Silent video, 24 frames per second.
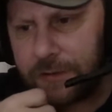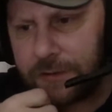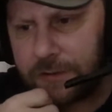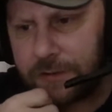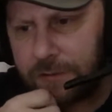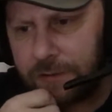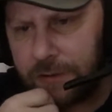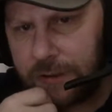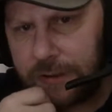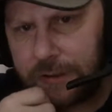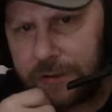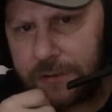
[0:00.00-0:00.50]

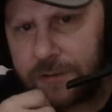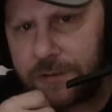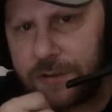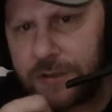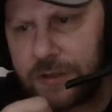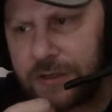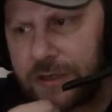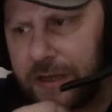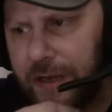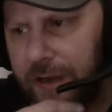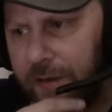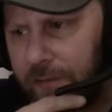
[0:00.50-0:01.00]
quite
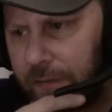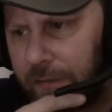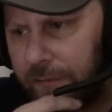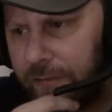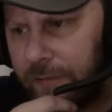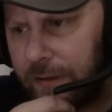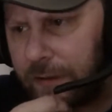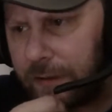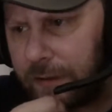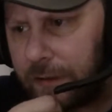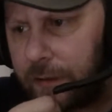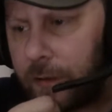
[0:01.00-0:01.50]
scary,
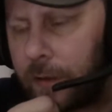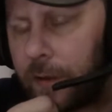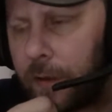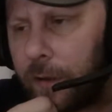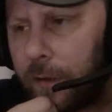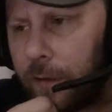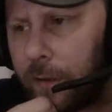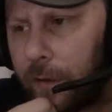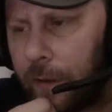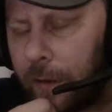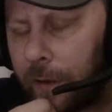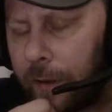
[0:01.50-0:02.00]
really.
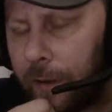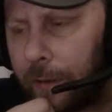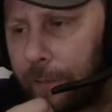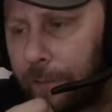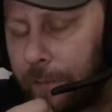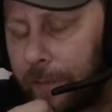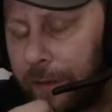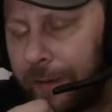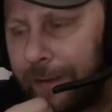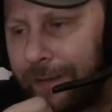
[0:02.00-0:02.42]
Um,